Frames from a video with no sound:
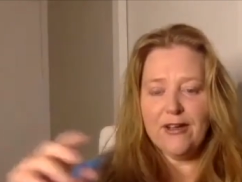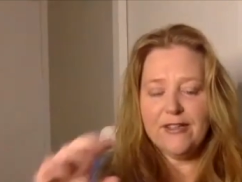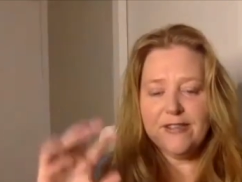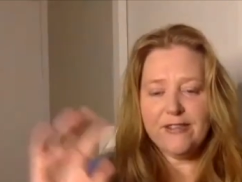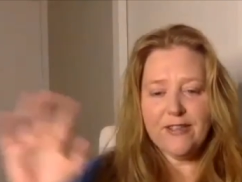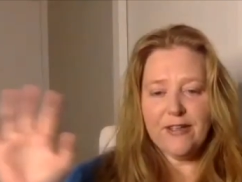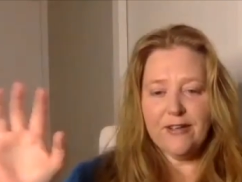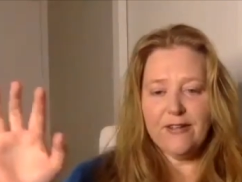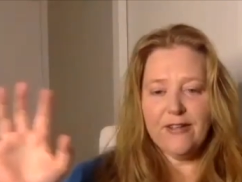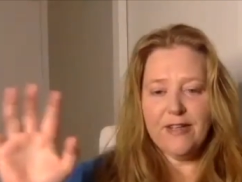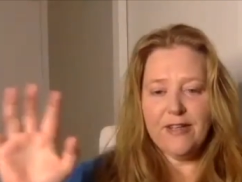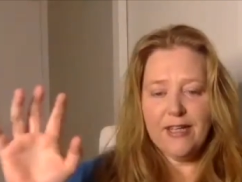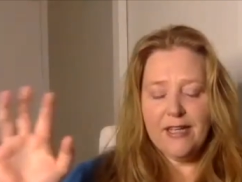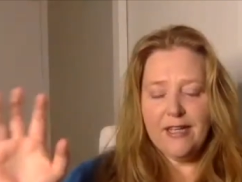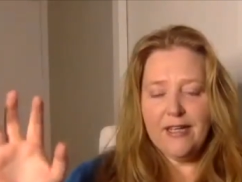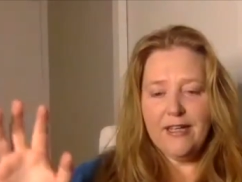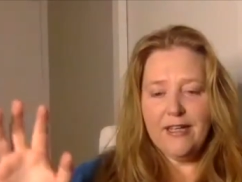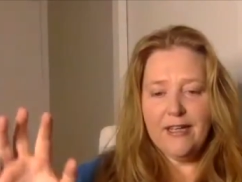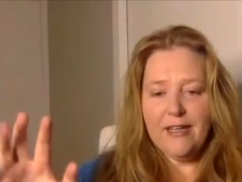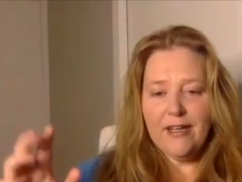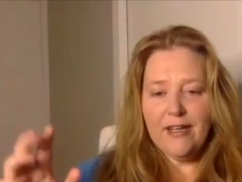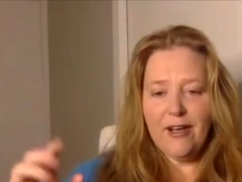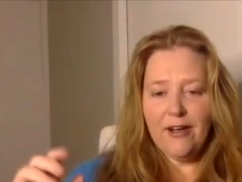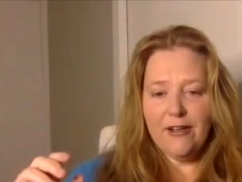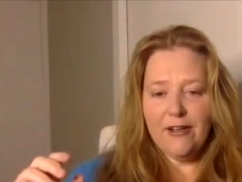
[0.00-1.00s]
So
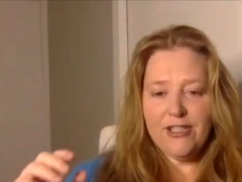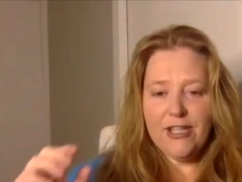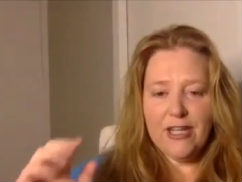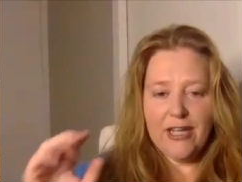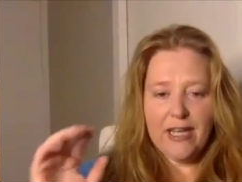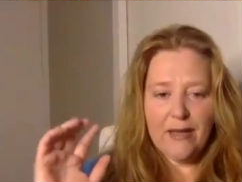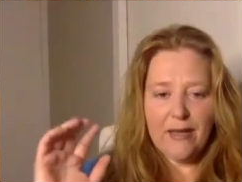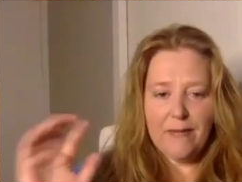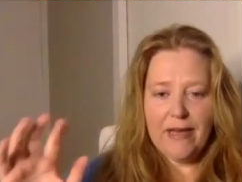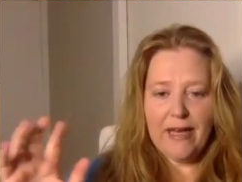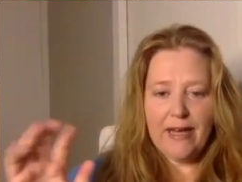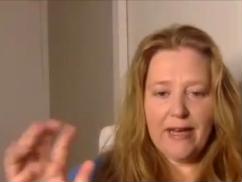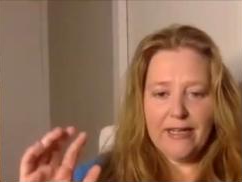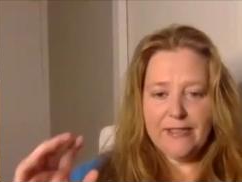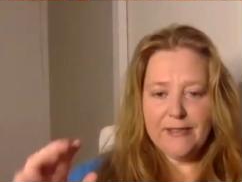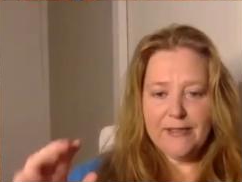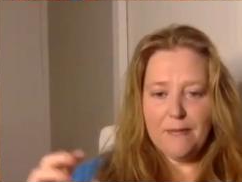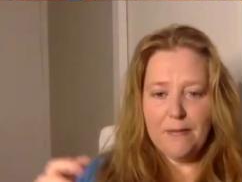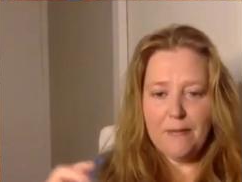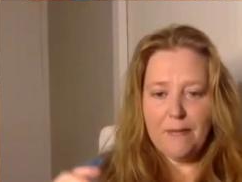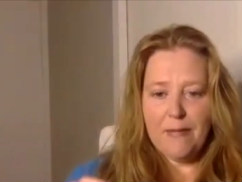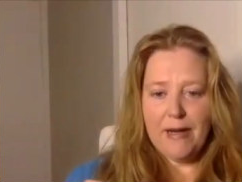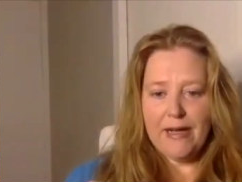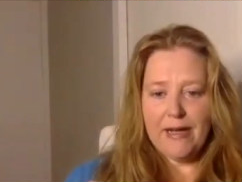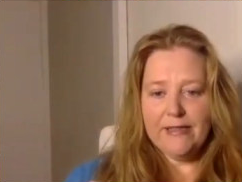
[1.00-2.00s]
go check him out. He's
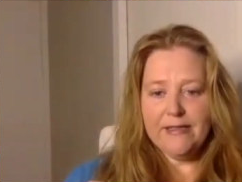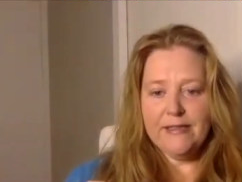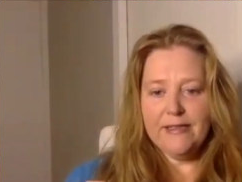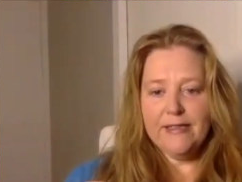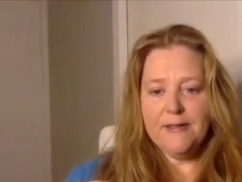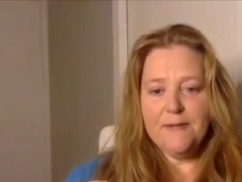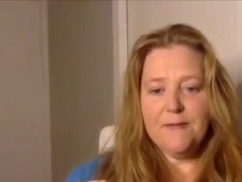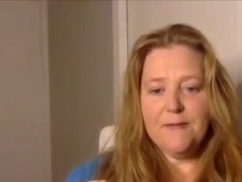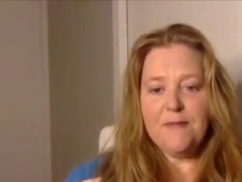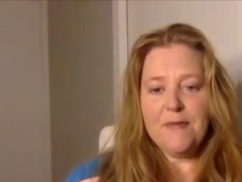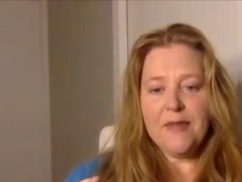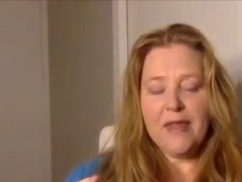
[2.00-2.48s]
amazing.